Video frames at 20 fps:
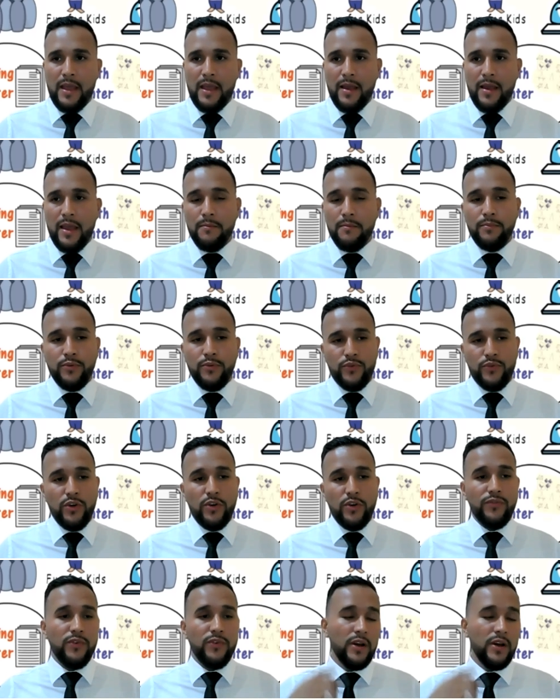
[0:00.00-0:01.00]

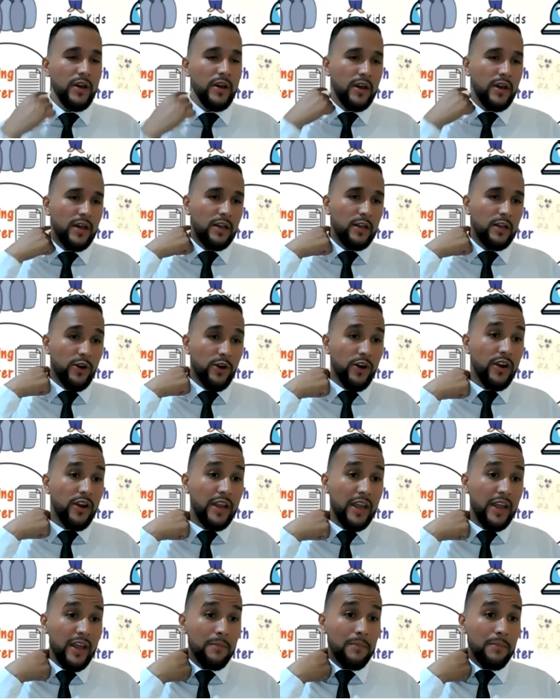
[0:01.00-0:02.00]
improve
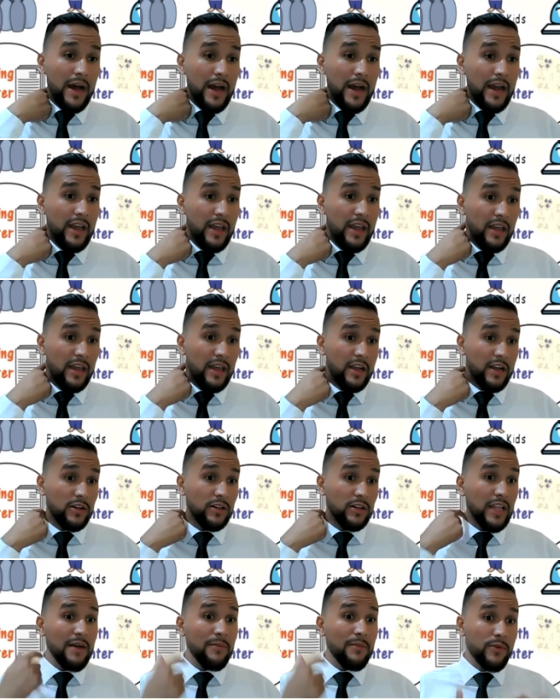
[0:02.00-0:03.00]
learning by
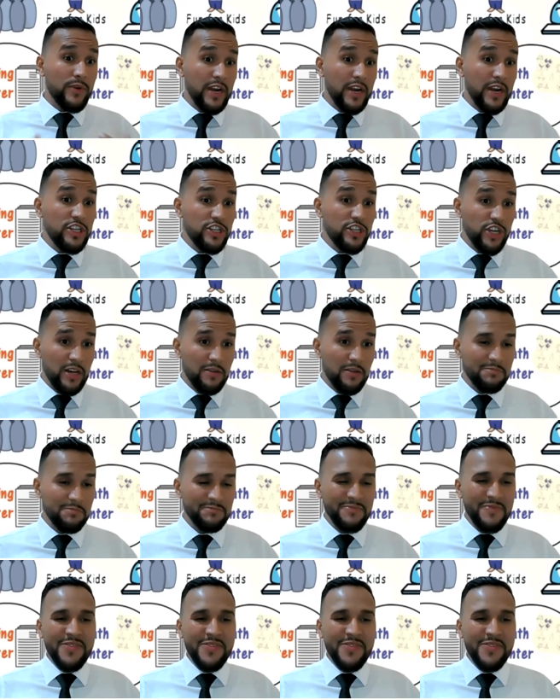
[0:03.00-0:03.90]
collaboration,